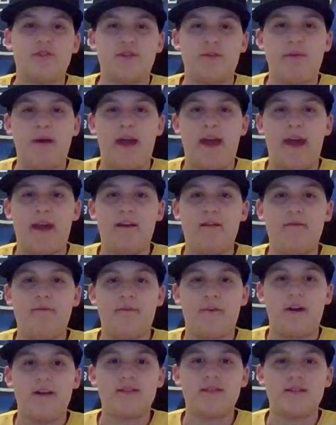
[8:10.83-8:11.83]
Japan
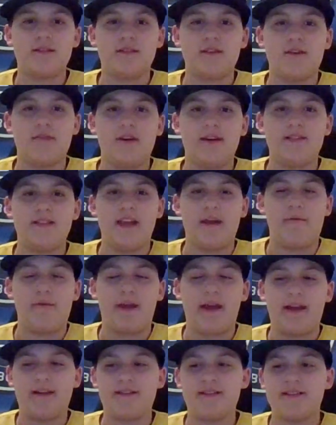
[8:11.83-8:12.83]
versus USA. We
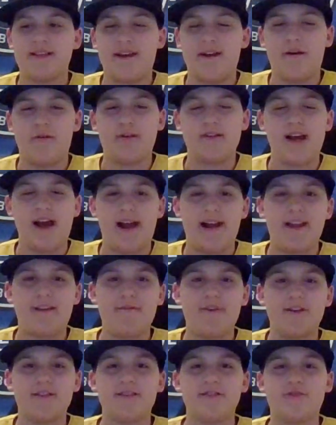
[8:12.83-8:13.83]
got to see Ohtani
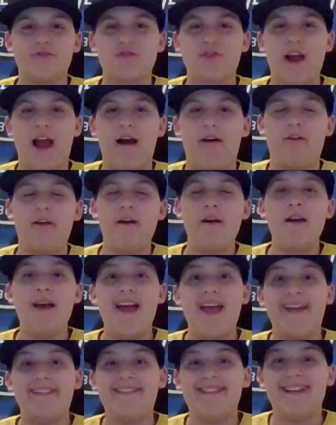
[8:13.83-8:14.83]
versus Trout
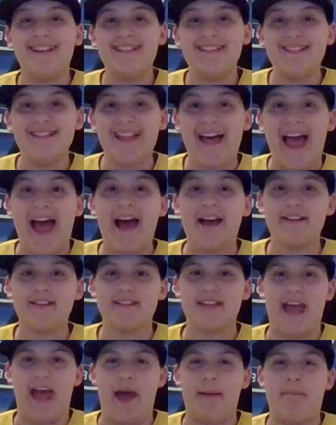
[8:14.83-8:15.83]
in the
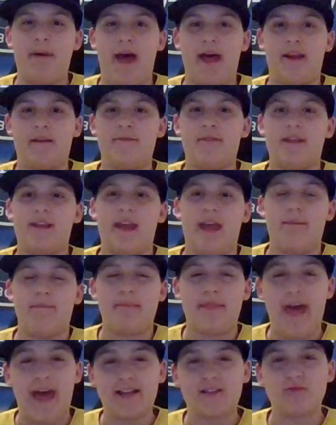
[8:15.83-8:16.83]
last at-bat of the game.
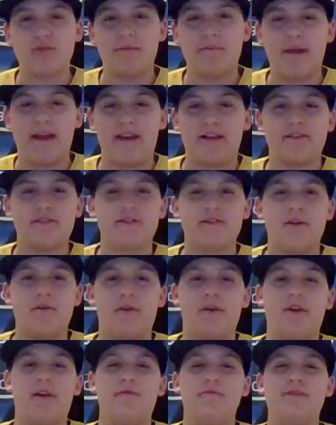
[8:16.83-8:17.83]
That's what made it so
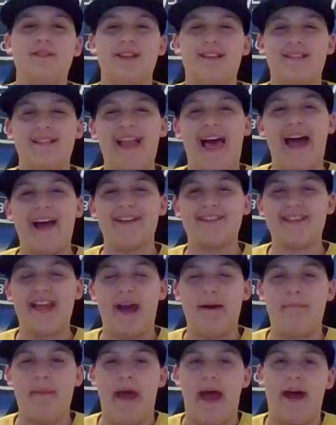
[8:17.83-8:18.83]
good. It was the last
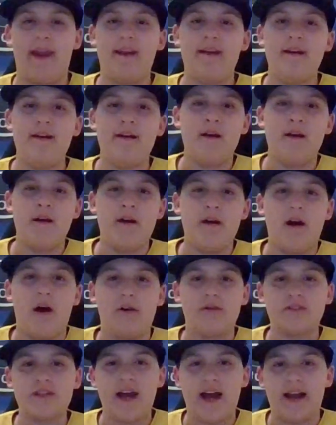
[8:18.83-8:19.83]
at-bat.
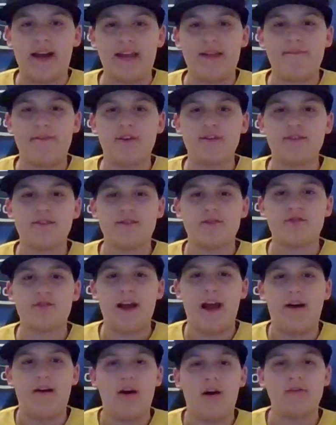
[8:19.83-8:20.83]
Ohtani versus
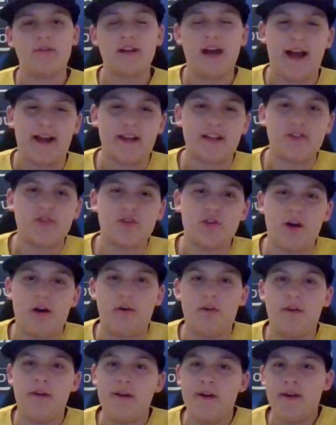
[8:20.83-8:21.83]
Trout. Ohtani
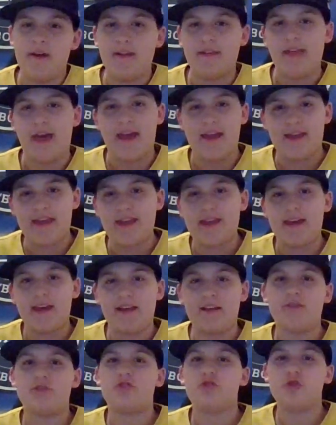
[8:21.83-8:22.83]
showed that he
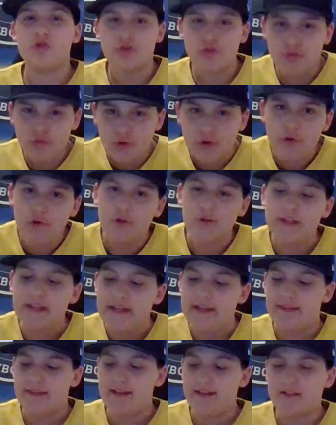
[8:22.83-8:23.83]
is
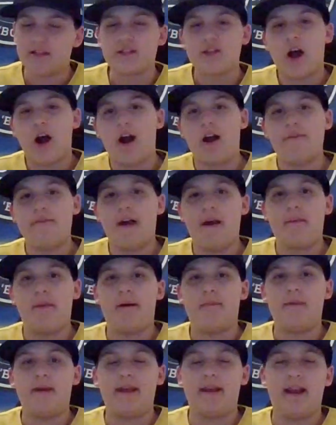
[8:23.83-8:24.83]
truly the star of
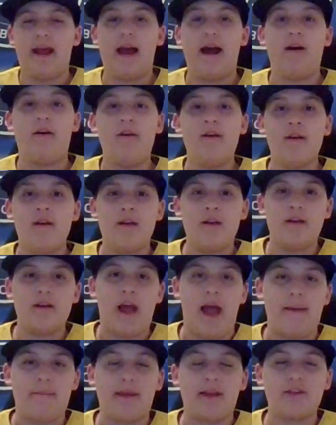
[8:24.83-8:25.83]
MLB now.
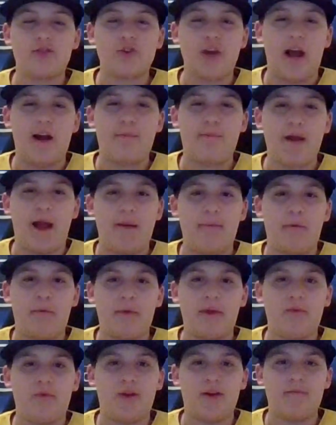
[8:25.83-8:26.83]
I mean, Trout
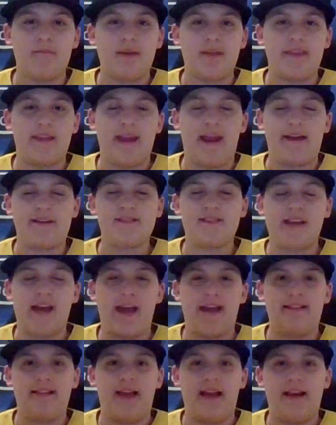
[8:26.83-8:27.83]
probably wouldn't be the next
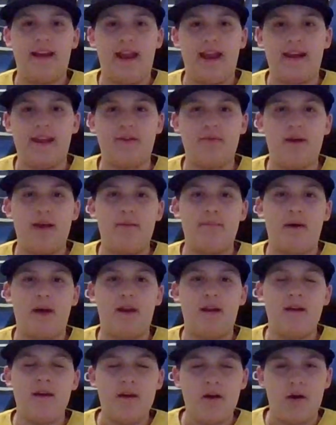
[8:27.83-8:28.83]
guy in line anyway,
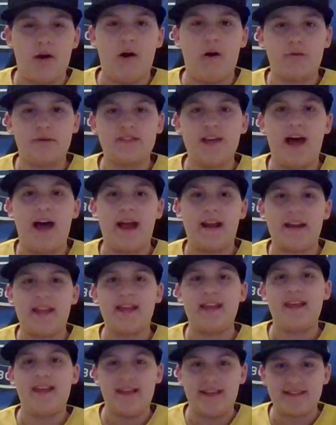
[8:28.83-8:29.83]
but
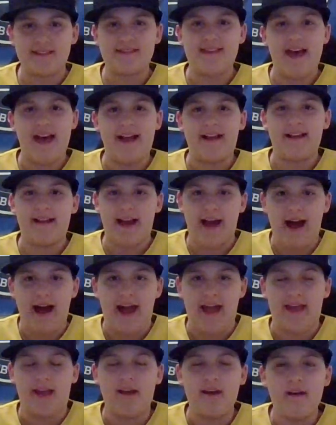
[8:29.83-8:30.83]
Ohtani is that
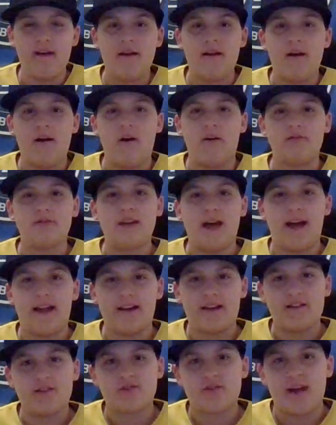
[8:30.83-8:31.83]
guy.
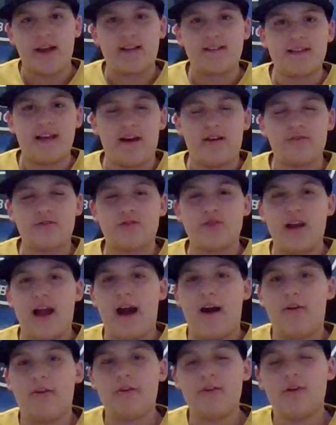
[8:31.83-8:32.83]
Ohtani strikes out
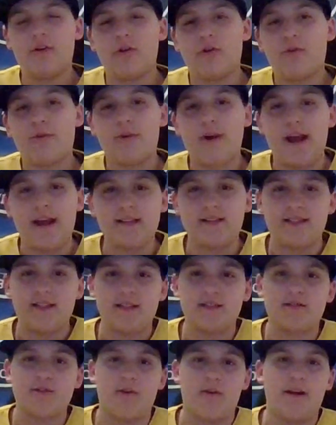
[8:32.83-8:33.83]
Trout. Crazy
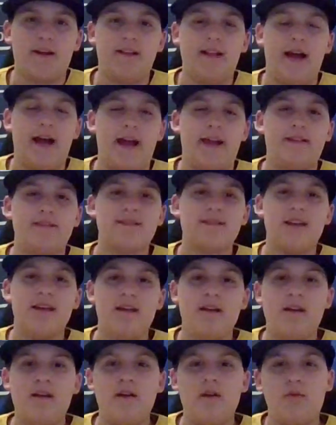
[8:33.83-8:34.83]
storylines.
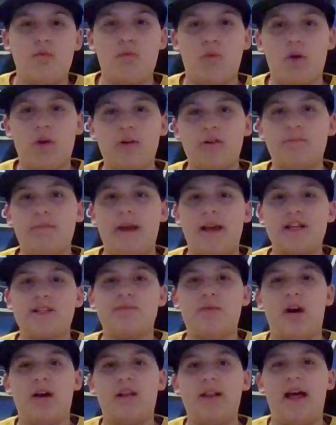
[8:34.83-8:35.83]
World
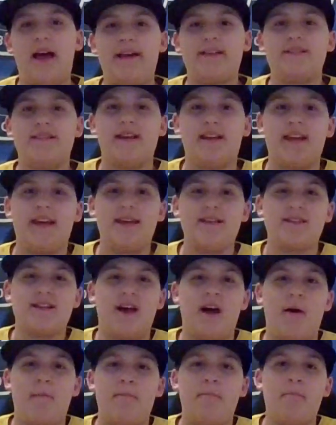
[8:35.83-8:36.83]
Baseball Classic is
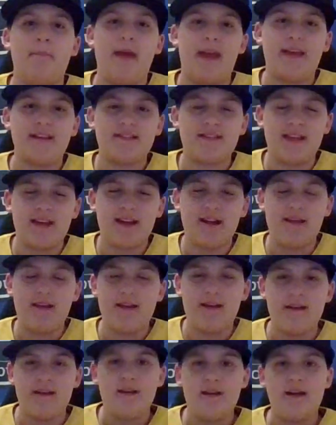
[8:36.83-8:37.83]
amazing.
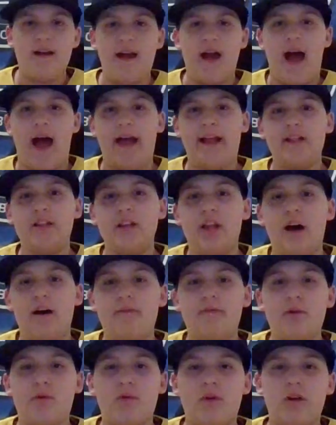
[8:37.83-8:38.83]
I love
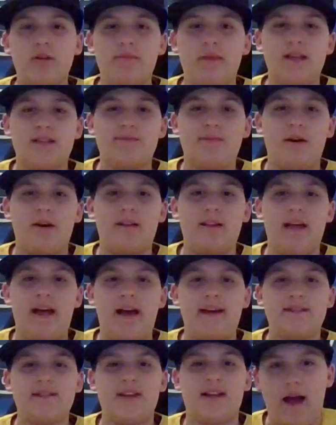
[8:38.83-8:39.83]
the World Baseball
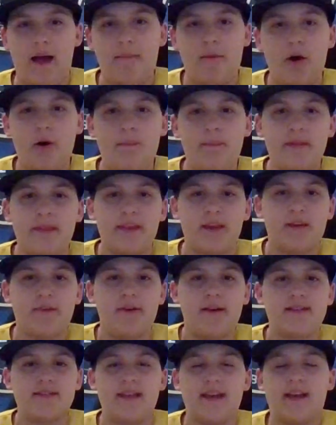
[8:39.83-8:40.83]
Classic. I'm hoping the
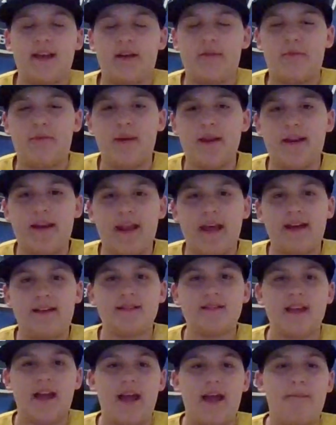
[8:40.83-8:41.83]
USA can win
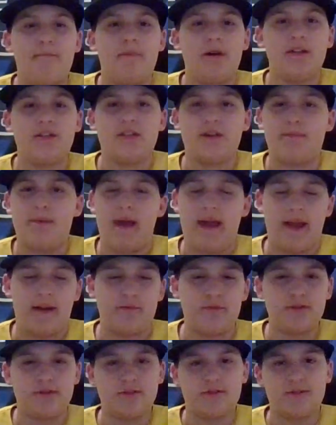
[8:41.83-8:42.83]
next time, but Japan
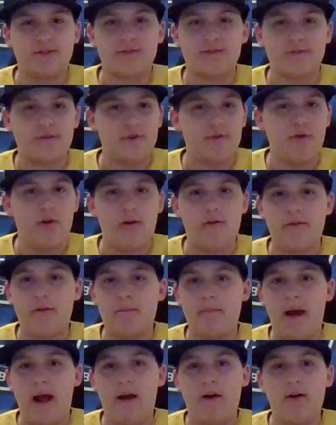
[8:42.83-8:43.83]
was just too
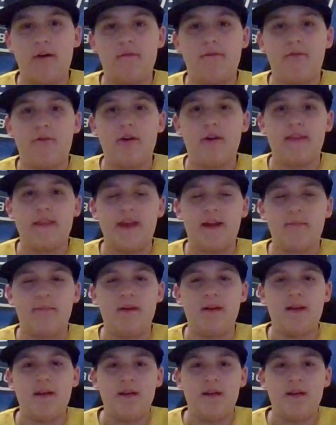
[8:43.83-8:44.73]
overpowered for them.